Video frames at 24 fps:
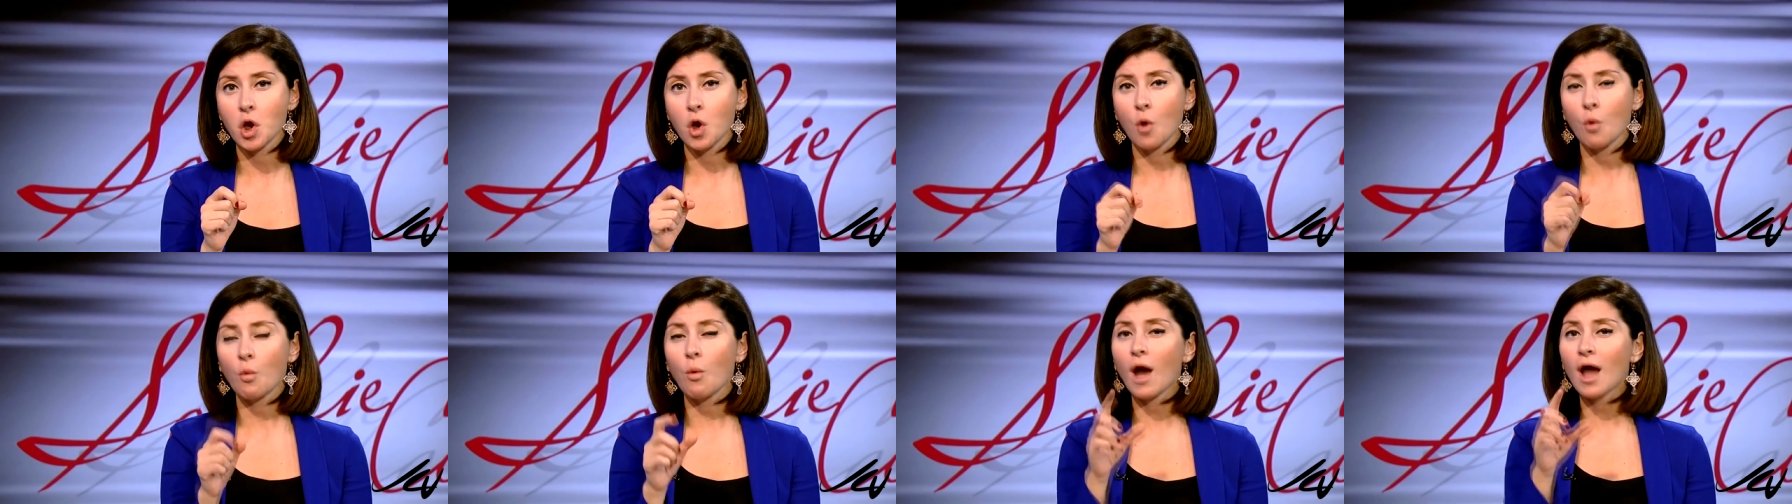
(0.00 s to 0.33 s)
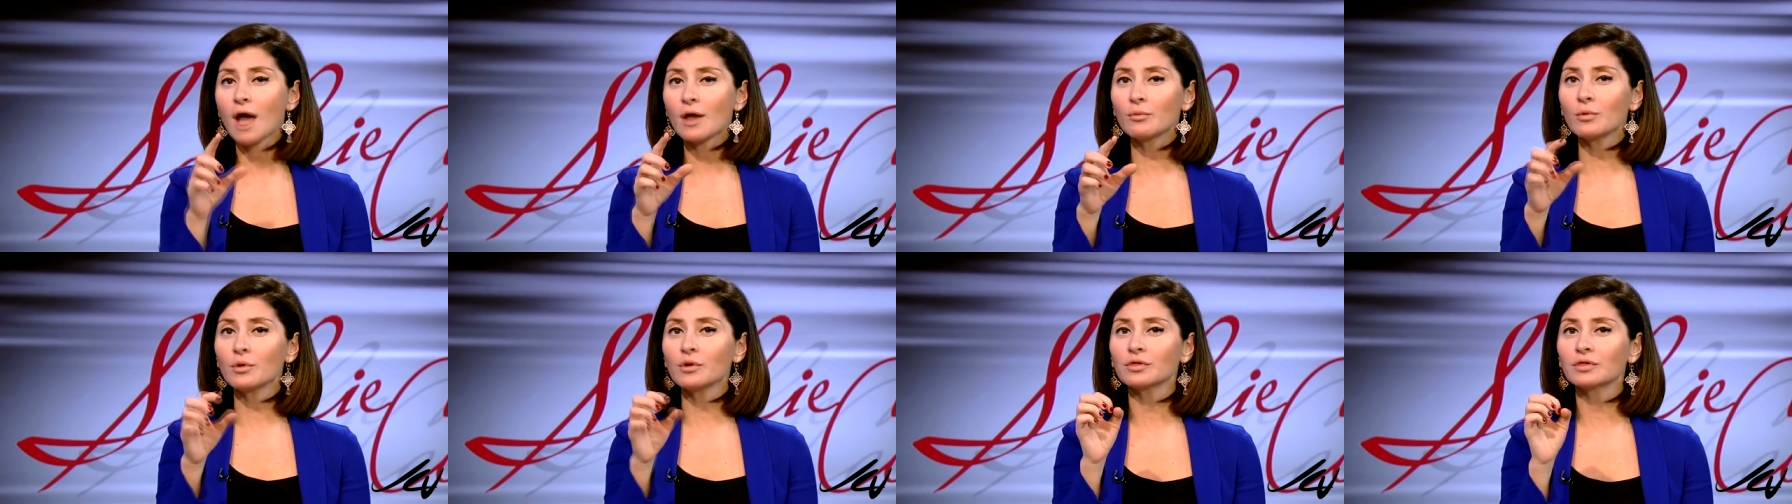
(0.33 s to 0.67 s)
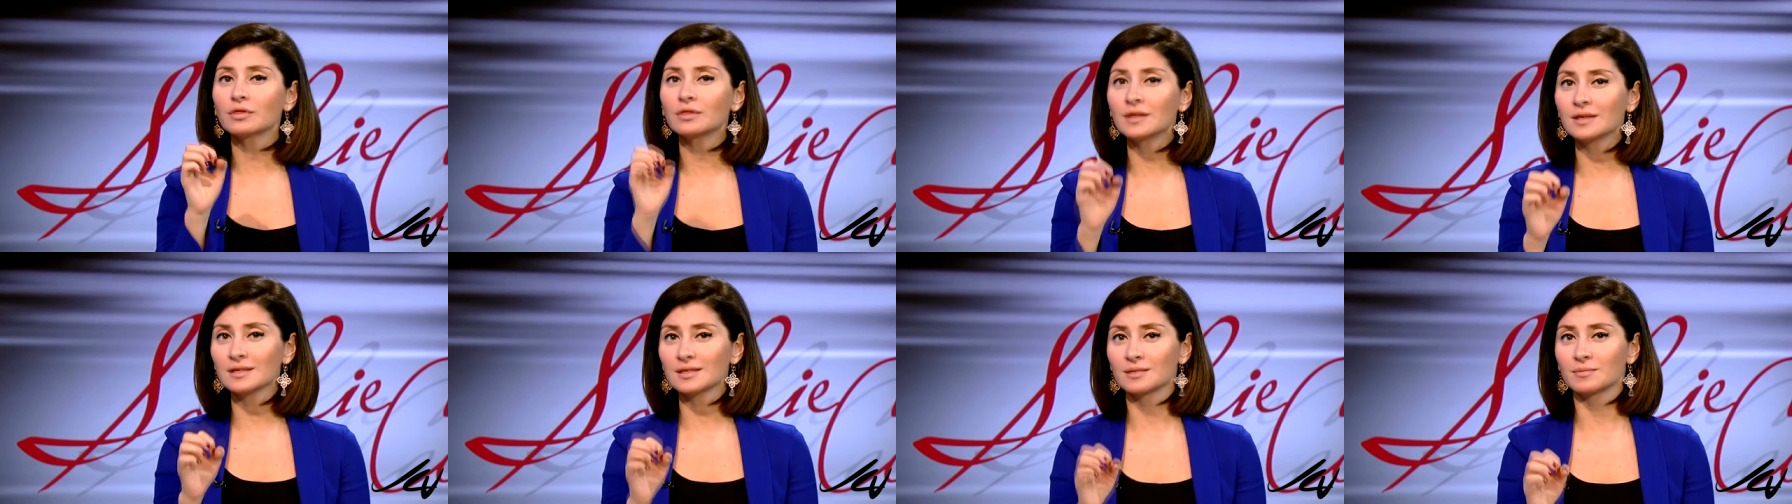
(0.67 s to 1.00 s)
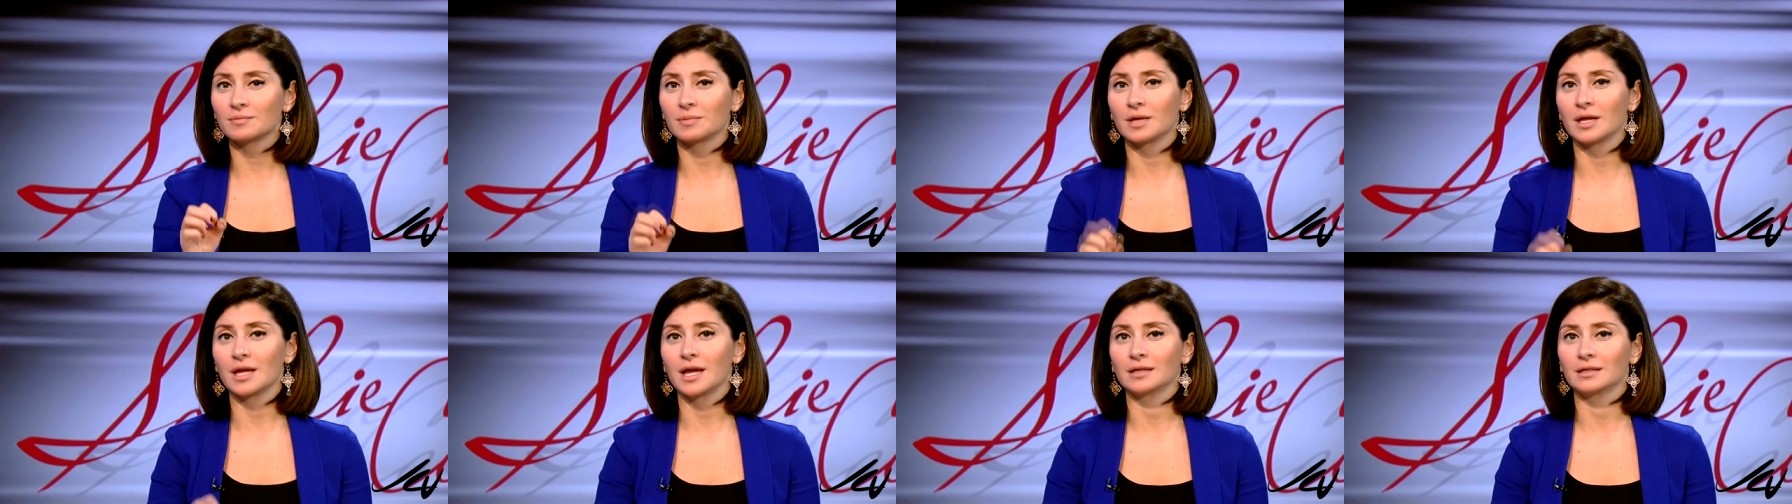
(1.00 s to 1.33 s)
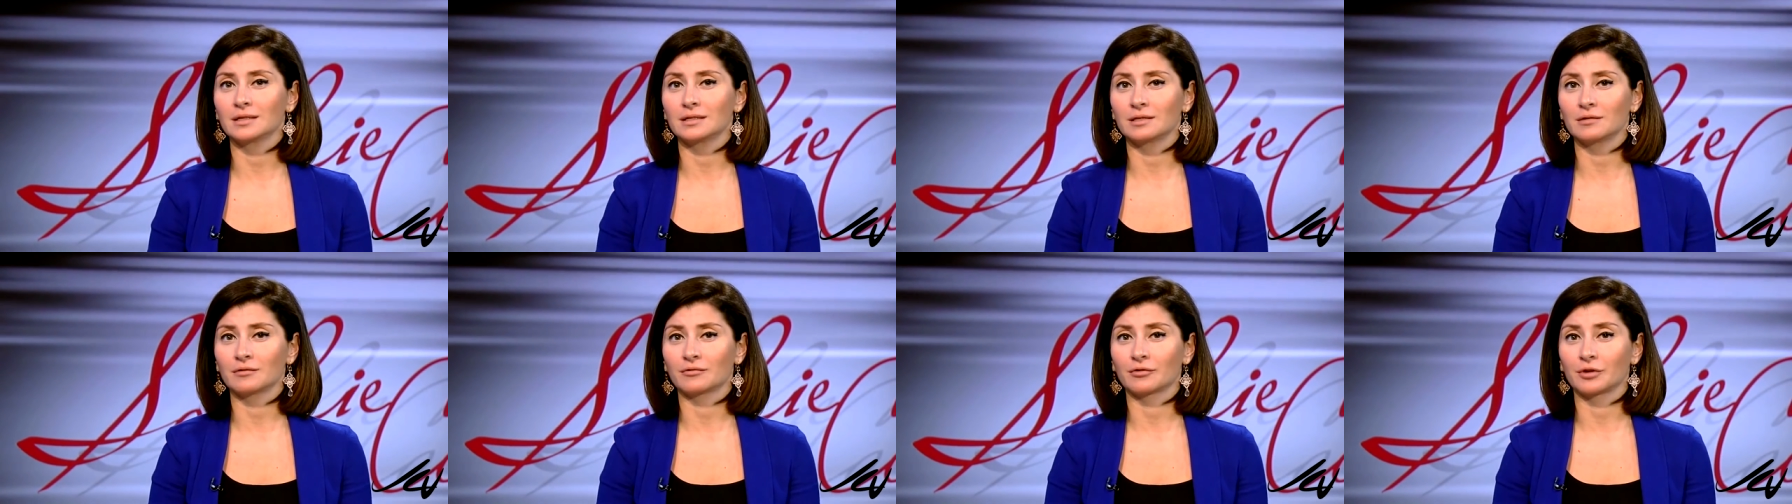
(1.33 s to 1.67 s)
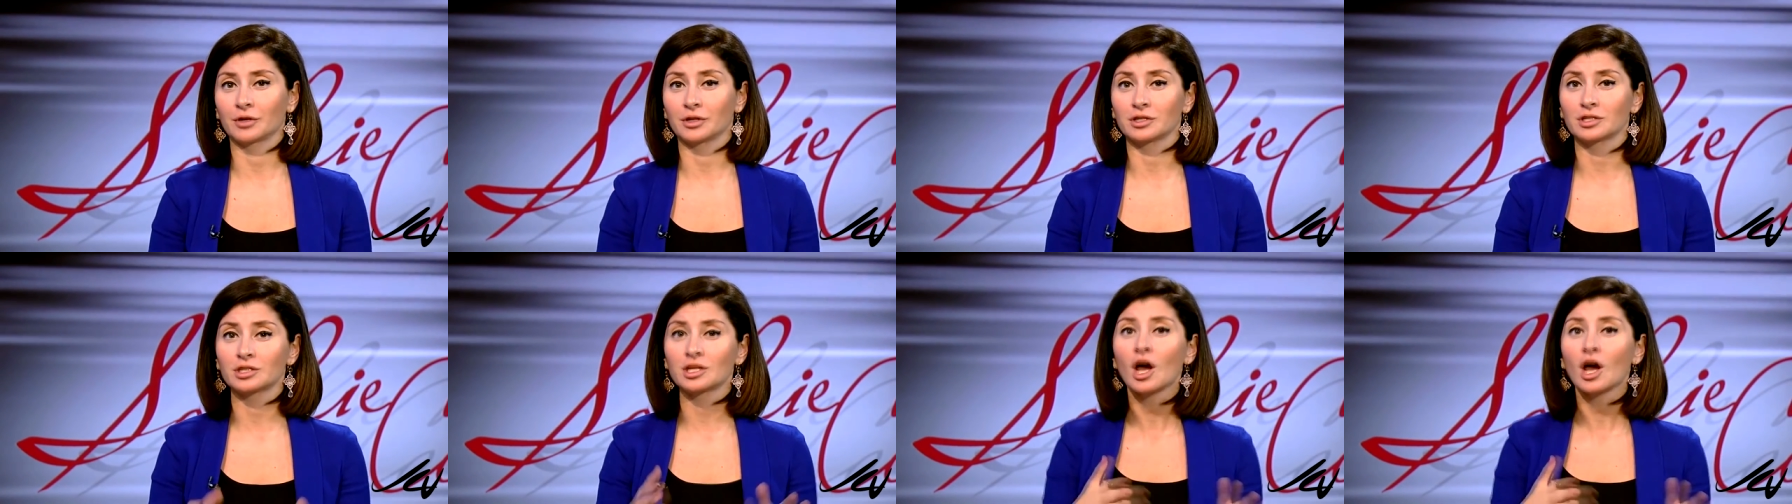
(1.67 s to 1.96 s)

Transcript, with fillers: Why would this be any different?